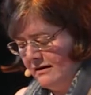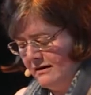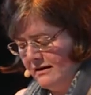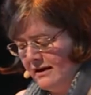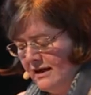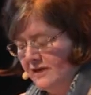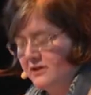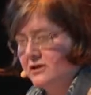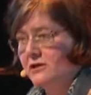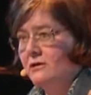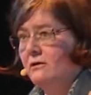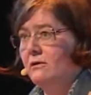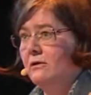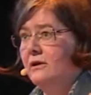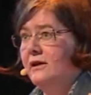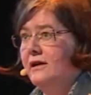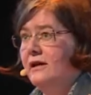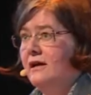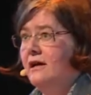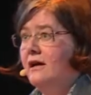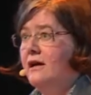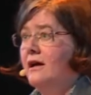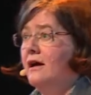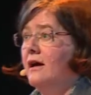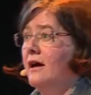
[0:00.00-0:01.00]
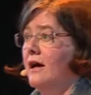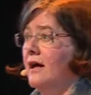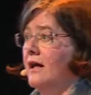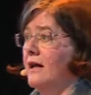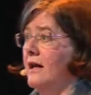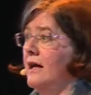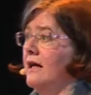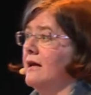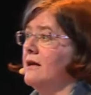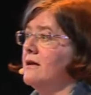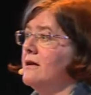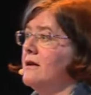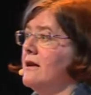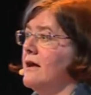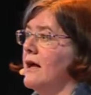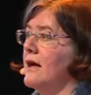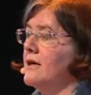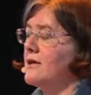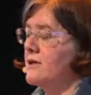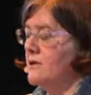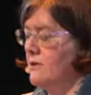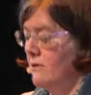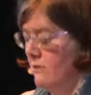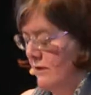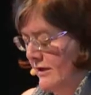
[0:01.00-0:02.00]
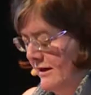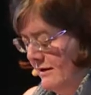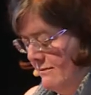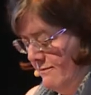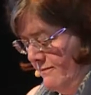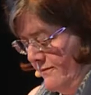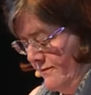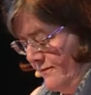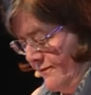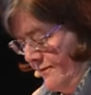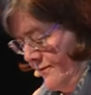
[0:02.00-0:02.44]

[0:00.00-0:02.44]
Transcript: nationally, and internationally.